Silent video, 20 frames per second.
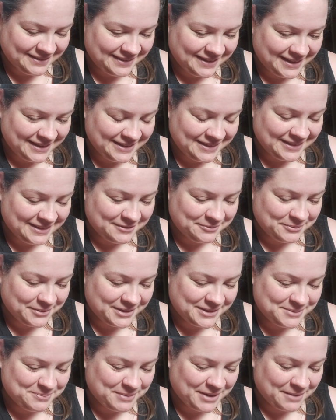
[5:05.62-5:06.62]
I like the
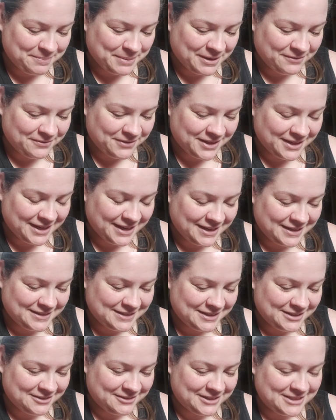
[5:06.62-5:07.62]
one above it and
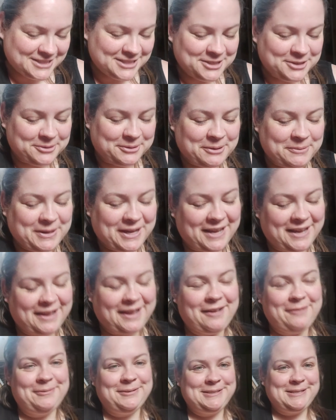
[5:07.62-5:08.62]
under it too. Okay,
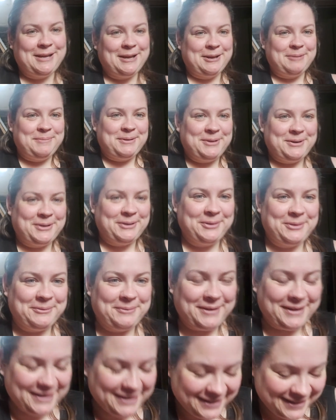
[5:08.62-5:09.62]
I will talk about all
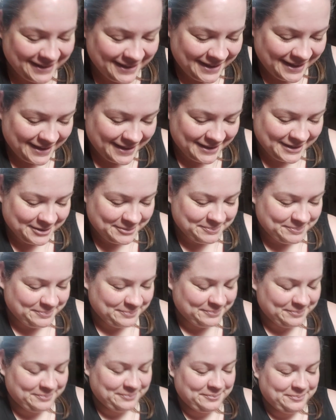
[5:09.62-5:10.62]
three.
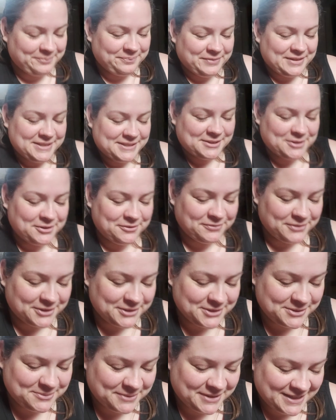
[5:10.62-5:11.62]
Um, so the
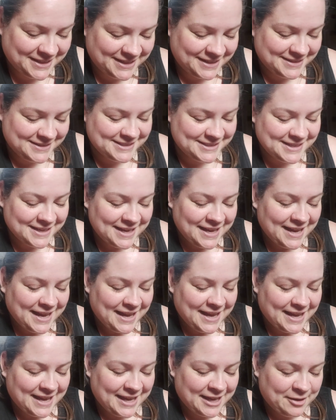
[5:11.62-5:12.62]
first one is,
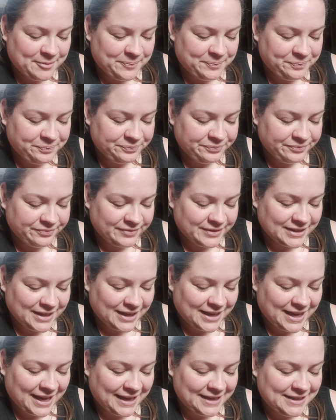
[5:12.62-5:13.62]
um,
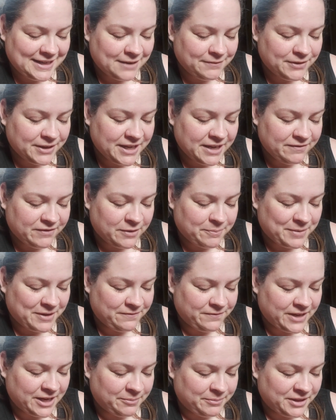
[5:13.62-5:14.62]
I'd never give up my
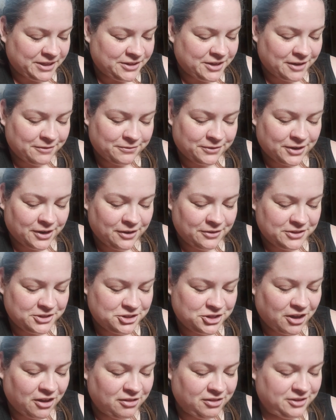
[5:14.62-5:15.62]
family, not for all the
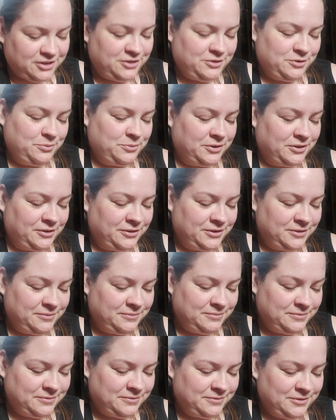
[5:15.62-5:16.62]
chocolate in the world,
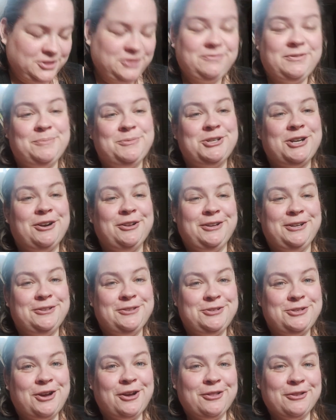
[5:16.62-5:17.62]
from Charlie and
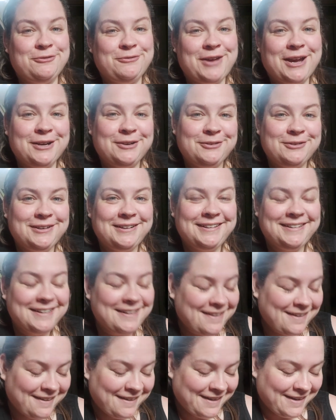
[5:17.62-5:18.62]
the Chocolate Factory.
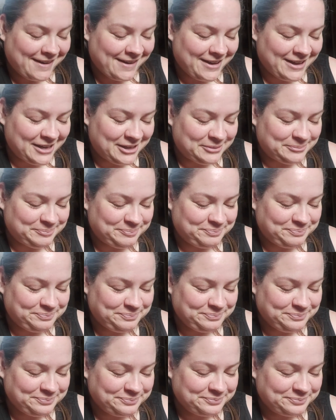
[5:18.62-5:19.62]
Um,